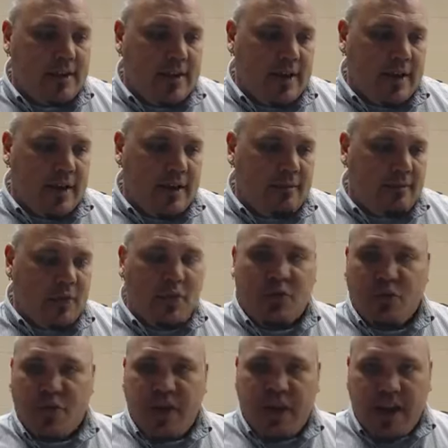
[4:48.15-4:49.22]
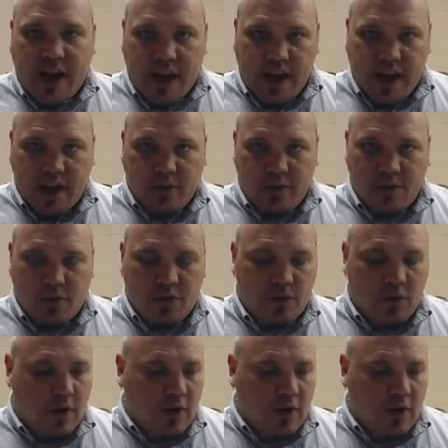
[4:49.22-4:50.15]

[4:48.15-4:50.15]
3 days,